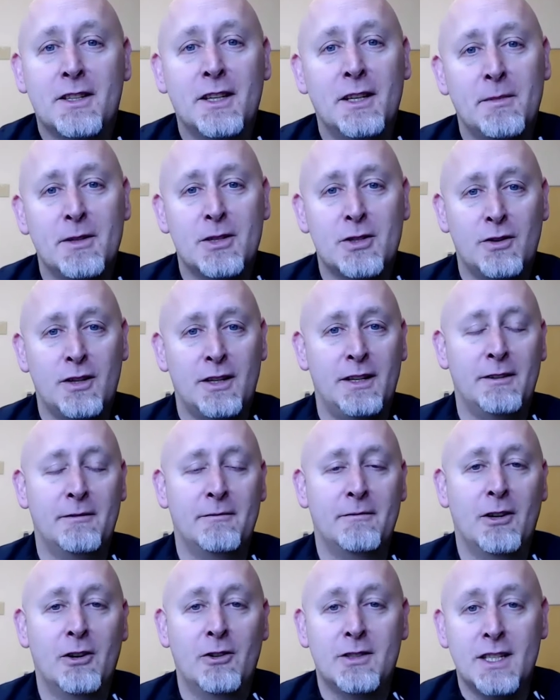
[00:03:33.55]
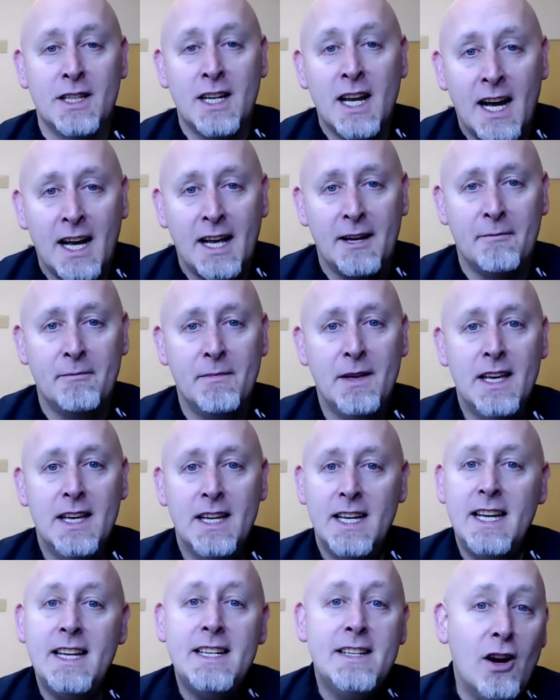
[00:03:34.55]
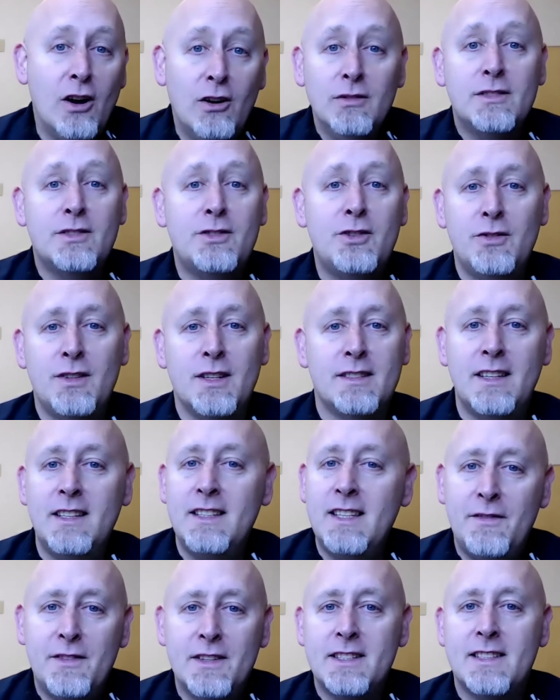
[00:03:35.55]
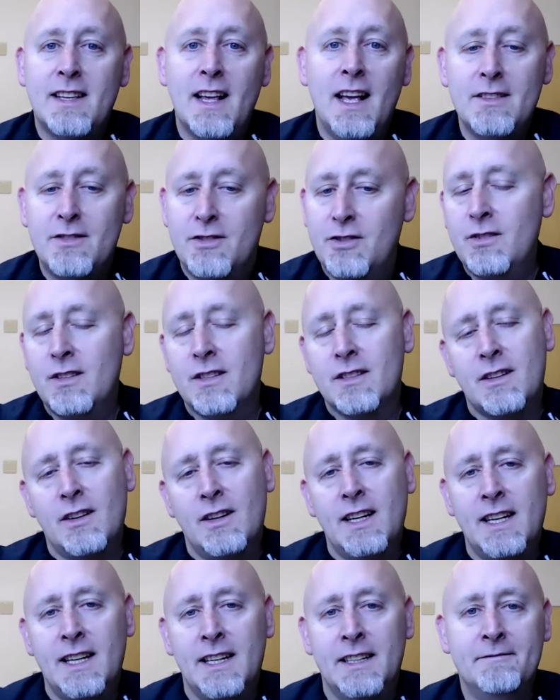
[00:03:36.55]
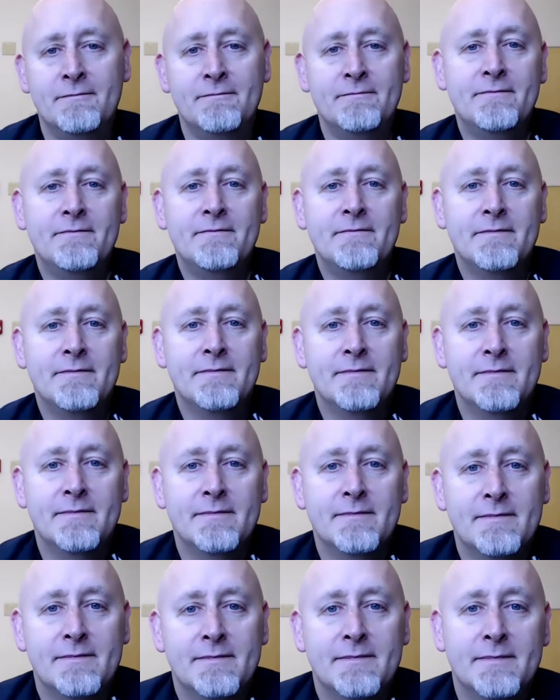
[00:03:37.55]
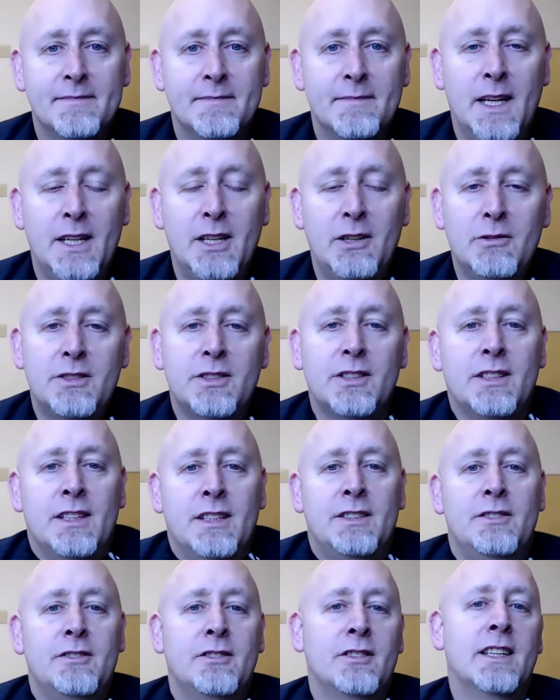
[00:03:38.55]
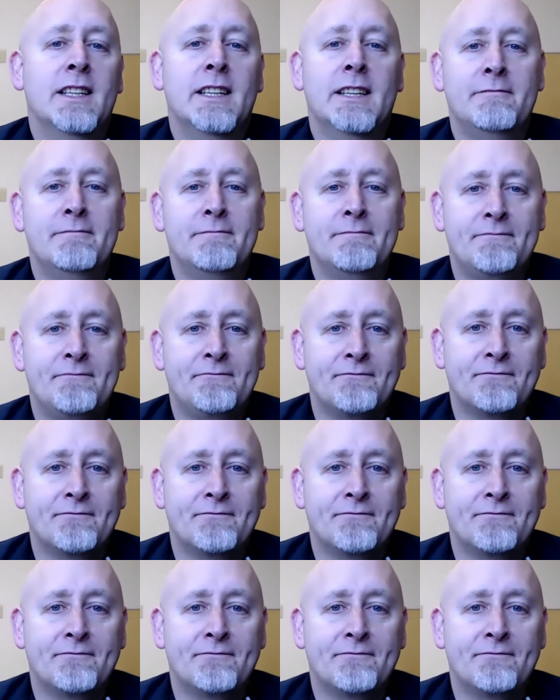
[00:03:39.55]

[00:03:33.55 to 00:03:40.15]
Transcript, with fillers: he's going to betray him or deny him. He knows Judas. He even says, Judas, go ahead. I know what you're going to do. Go ahead.